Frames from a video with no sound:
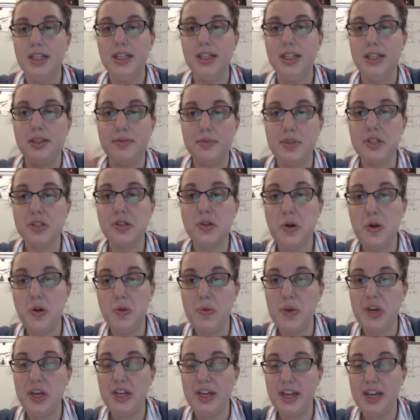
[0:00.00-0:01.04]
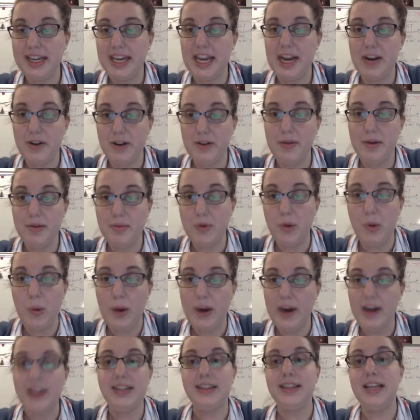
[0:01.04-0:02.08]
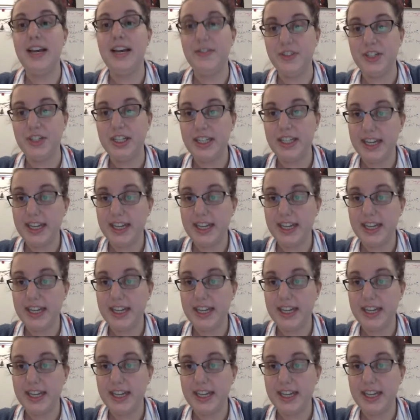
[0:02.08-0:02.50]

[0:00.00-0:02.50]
Ms. Coleman, I can't remember where I left it